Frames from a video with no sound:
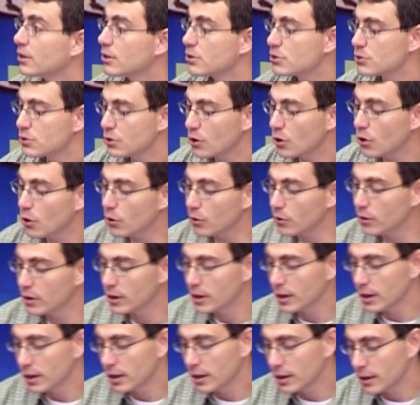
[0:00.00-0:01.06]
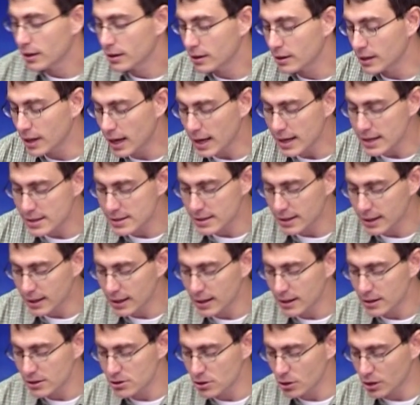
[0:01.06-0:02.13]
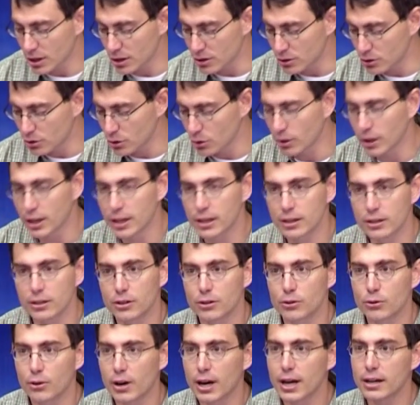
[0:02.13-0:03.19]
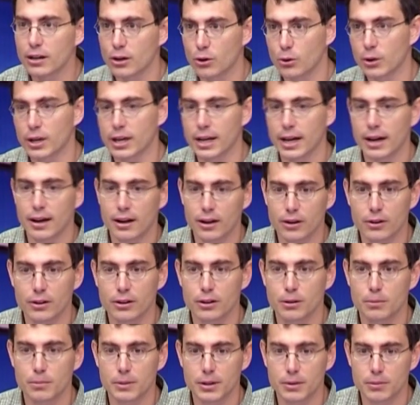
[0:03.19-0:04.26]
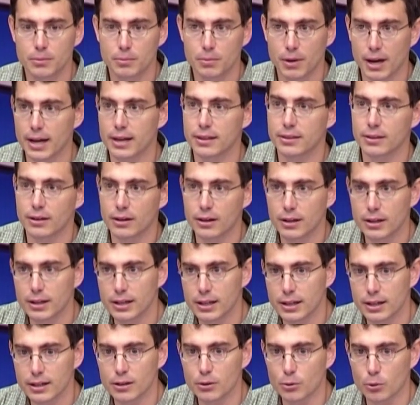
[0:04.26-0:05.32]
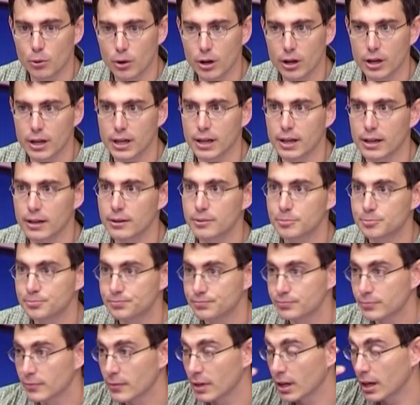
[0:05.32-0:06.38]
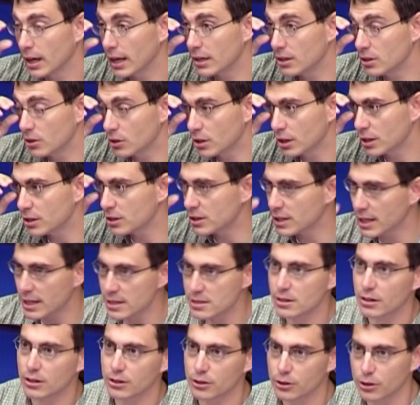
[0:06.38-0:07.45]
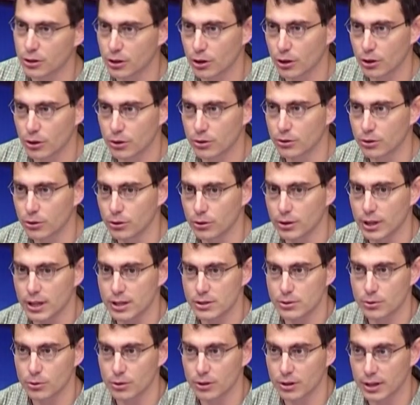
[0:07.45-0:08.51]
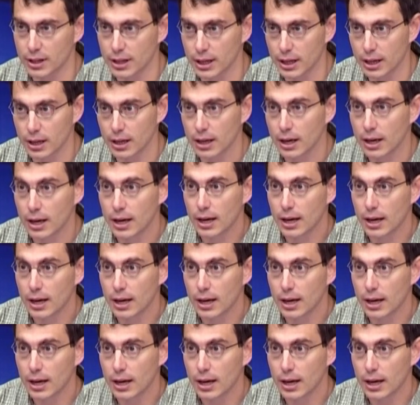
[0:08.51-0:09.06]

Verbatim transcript: So the nice thing is you can do it. You can write a quick algorithm in Python and get it working. And you can test all your code and do that sort of thing.